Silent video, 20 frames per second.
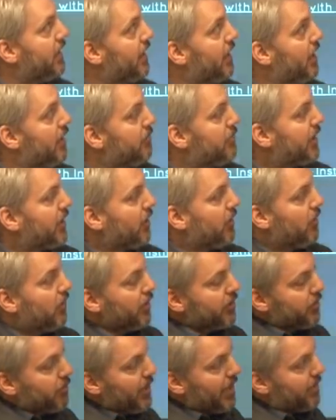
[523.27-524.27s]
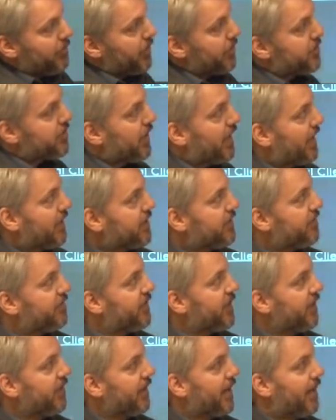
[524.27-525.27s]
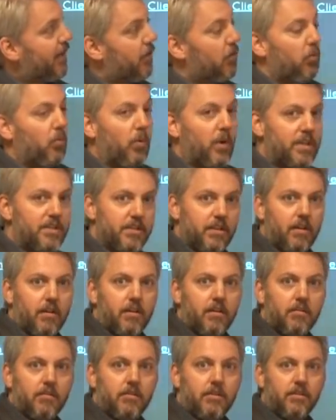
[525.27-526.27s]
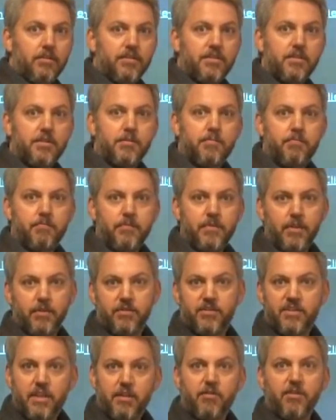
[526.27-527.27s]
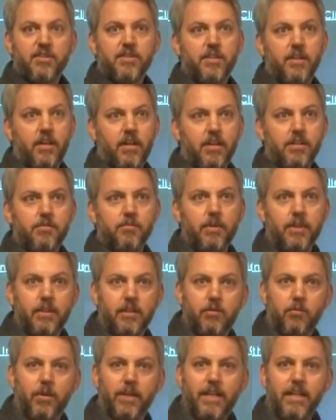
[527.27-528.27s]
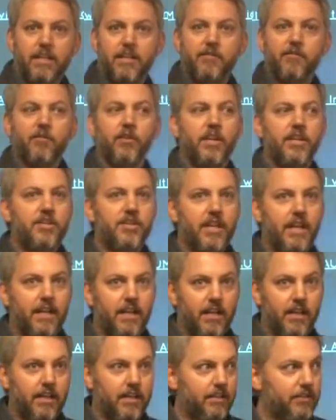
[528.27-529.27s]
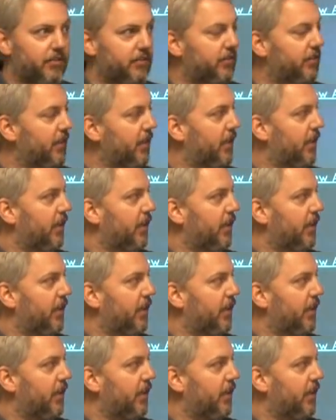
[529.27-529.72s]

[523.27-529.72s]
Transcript: Uh, but along the way, we were trying to figure out what's our little you know, secret sauce, what, what could differentiate us